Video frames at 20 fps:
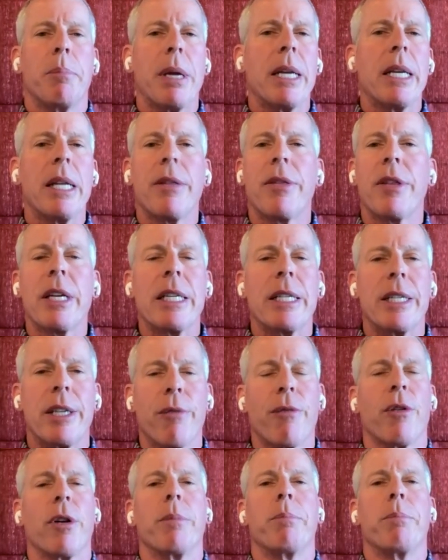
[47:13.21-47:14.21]
anything
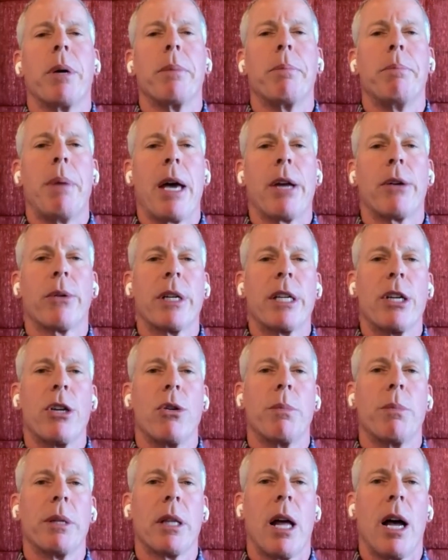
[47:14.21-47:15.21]
different but bettering
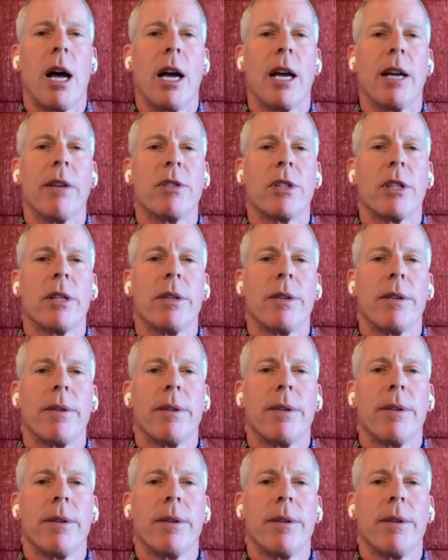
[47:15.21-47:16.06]
human lives?